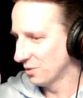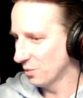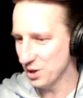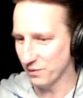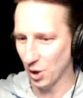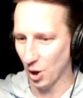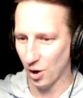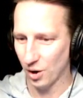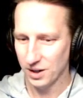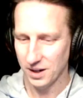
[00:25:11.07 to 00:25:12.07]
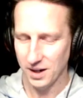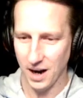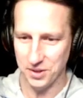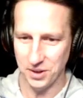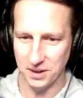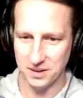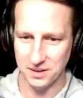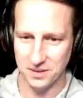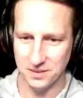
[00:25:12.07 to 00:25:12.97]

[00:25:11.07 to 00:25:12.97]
where you've got, I think,